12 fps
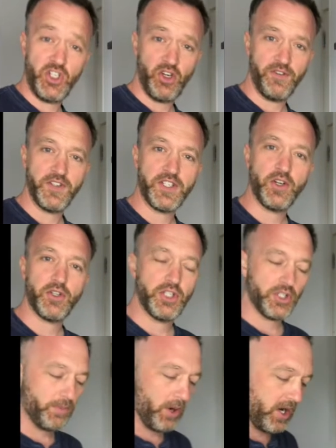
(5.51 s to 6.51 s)
off this
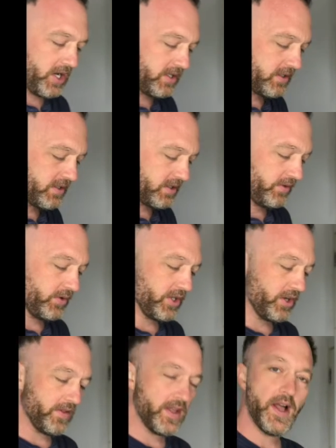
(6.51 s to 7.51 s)
cottage pie. So I've already
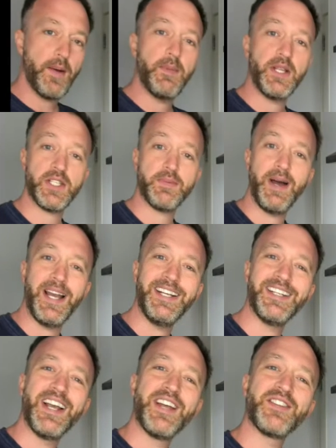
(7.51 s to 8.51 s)
got the mince made.
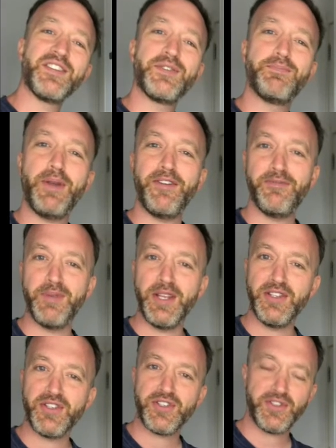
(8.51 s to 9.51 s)
So this is beef
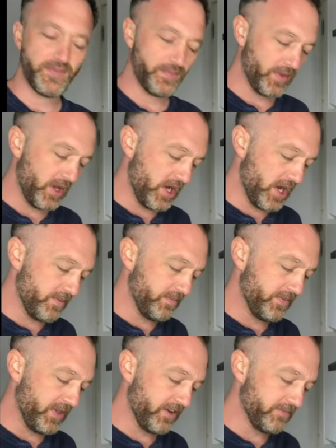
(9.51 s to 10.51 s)
mince that
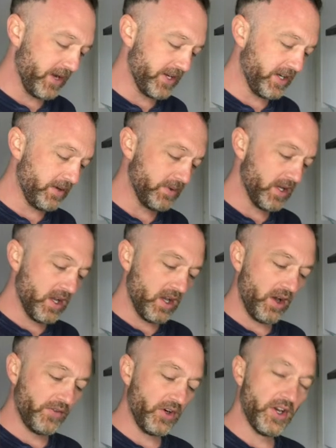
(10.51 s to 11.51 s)
I've made up.
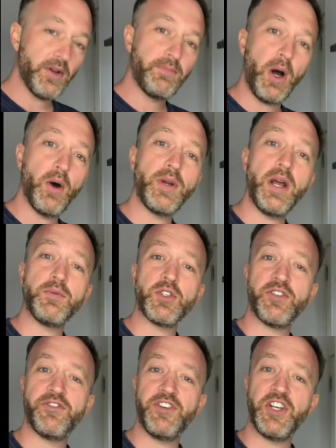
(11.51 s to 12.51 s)
I've got it in a bowl. Now I'm just
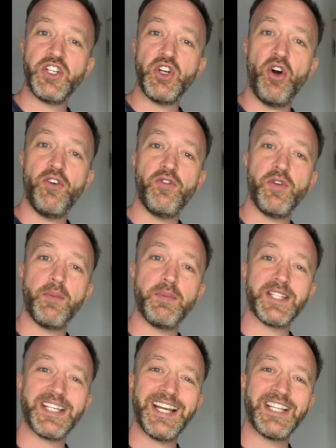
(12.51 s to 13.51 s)
going to finish it off with a
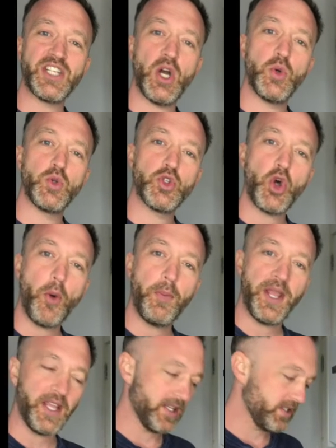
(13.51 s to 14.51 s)
potato
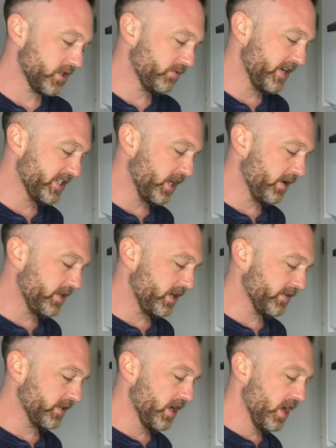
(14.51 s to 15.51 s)
topping. So it's ready to go in the
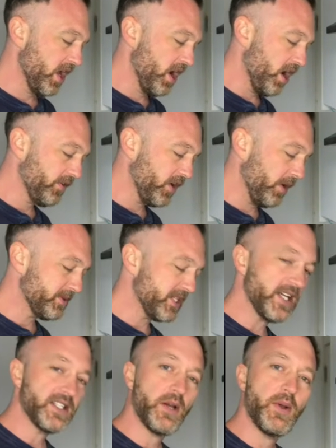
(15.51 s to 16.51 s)
oven. I've got a
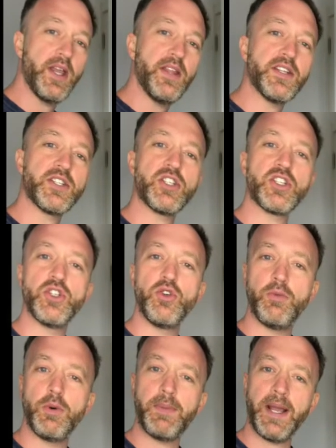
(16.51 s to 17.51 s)
potato here. This is just a
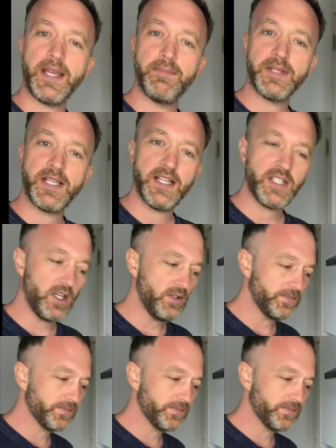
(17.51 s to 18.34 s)
normal baking potato.